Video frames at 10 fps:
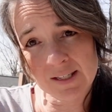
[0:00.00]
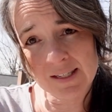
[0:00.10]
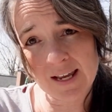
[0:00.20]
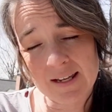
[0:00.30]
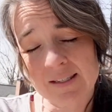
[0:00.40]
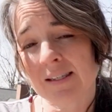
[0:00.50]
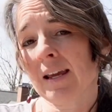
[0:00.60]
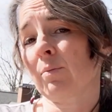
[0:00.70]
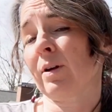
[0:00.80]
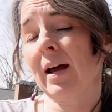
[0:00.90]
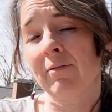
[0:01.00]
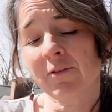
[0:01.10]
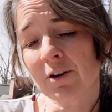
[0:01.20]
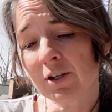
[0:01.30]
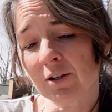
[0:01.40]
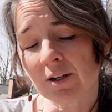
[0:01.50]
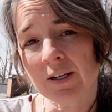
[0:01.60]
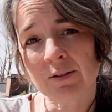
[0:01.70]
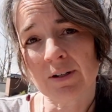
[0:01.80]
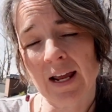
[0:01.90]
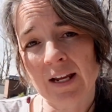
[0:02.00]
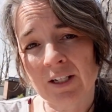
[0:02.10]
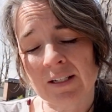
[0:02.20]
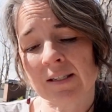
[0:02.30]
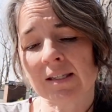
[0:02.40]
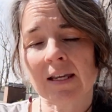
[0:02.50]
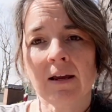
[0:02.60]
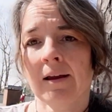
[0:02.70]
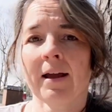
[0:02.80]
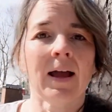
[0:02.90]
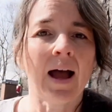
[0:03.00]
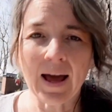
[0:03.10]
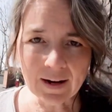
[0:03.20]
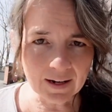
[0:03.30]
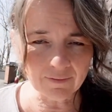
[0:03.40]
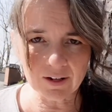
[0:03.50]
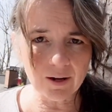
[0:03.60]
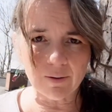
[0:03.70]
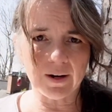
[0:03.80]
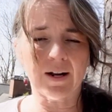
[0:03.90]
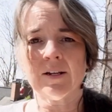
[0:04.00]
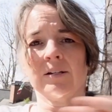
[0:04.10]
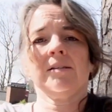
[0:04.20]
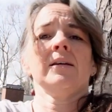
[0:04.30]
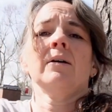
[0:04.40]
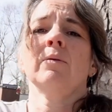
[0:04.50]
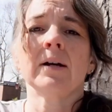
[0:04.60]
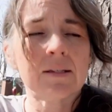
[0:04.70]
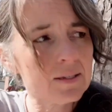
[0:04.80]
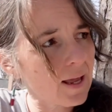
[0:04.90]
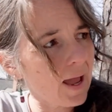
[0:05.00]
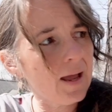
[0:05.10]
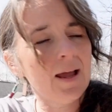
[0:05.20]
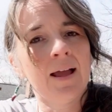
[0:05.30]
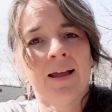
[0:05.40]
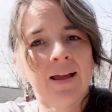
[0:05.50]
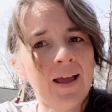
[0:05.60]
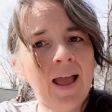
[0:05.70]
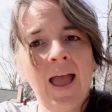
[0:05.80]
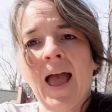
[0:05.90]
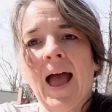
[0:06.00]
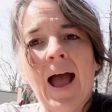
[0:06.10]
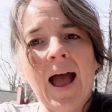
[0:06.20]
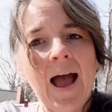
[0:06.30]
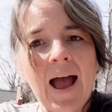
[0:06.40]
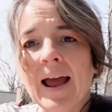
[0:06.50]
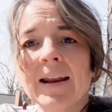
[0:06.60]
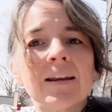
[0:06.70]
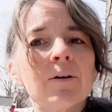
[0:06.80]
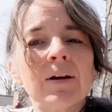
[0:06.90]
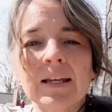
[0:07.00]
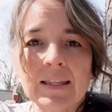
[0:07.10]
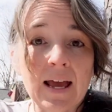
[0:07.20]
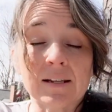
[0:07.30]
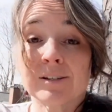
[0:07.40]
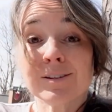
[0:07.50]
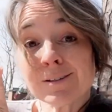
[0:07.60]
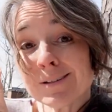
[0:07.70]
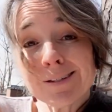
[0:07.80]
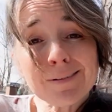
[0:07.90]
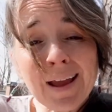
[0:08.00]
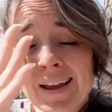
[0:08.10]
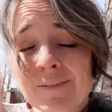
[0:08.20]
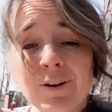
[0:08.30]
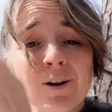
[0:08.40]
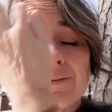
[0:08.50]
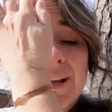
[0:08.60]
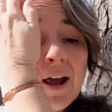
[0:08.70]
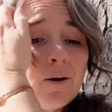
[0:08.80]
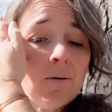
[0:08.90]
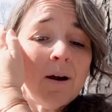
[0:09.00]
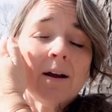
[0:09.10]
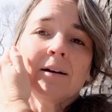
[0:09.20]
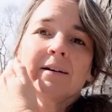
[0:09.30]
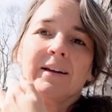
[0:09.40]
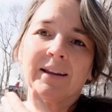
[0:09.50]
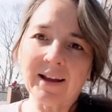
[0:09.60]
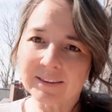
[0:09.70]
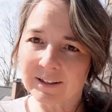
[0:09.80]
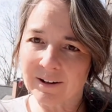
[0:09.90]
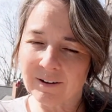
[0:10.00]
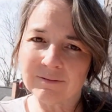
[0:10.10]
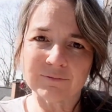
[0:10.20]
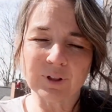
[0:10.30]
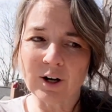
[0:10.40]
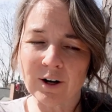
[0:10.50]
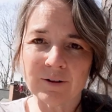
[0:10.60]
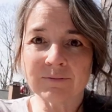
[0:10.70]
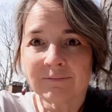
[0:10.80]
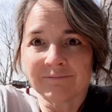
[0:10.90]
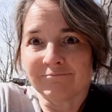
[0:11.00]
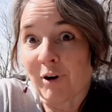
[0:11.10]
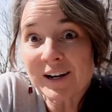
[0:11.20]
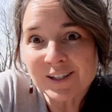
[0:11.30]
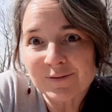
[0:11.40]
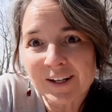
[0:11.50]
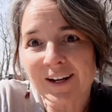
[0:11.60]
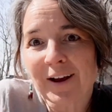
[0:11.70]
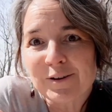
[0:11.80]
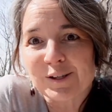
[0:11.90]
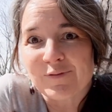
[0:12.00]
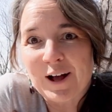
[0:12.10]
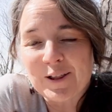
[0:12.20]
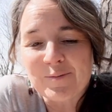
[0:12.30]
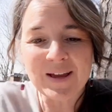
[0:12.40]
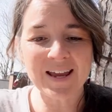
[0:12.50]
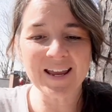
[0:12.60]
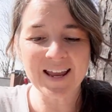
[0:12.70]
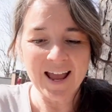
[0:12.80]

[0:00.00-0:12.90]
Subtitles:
sets. And when I first started doing onions, I didn't even know what an onion set was. I didn't know any of that. So it's okay if you don't know. Get out there, learn, watch some videos, follow me.